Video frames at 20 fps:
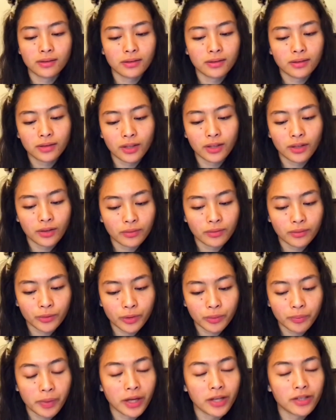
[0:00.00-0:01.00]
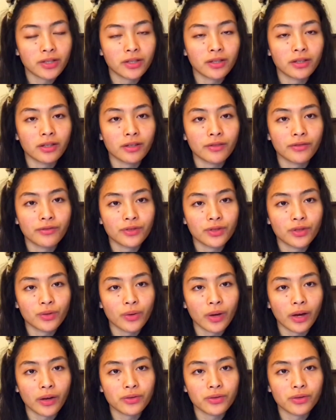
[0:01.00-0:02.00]
were patient enough to
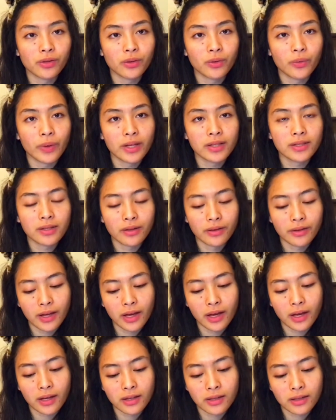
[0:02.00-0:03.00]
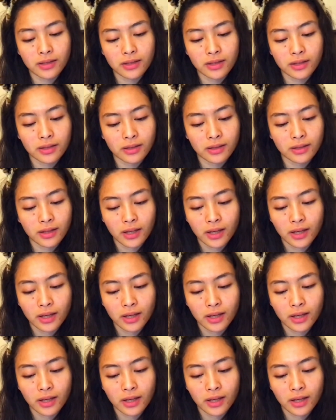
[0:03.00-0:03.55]
actually wait till the end and